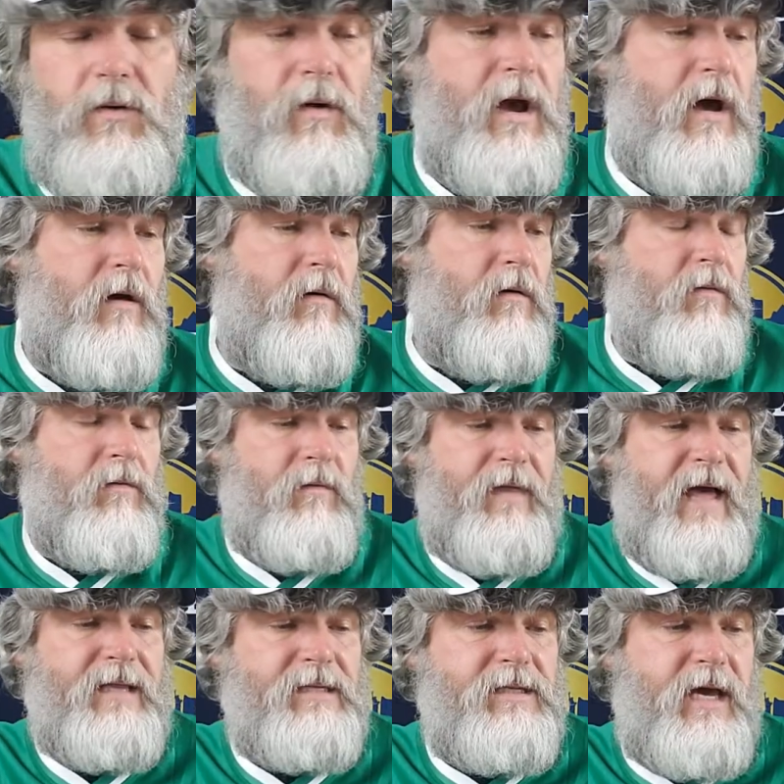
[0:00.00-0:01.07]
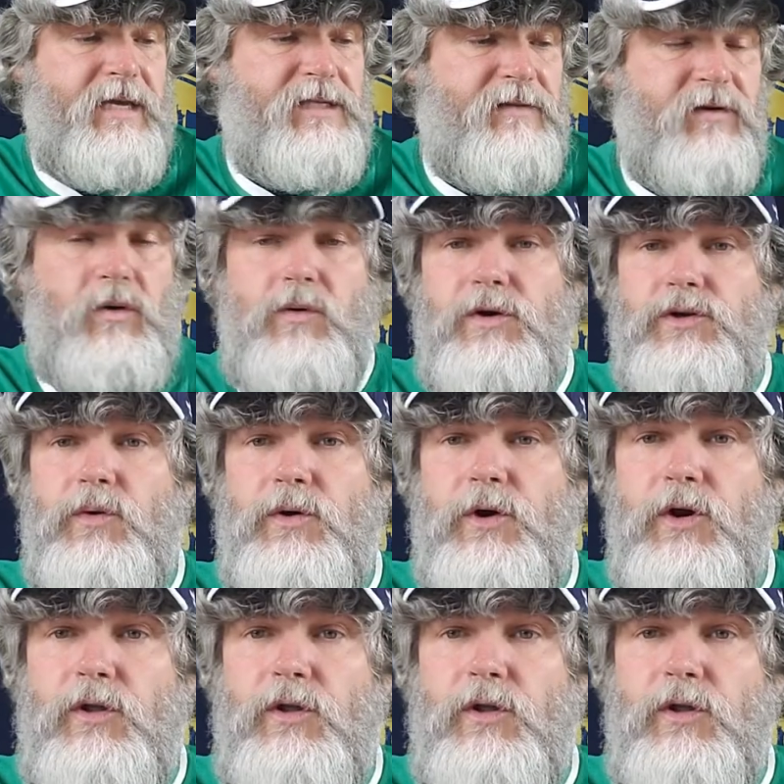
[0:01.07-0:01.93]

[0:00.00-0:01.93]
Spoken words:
Well, that's nice of the court to order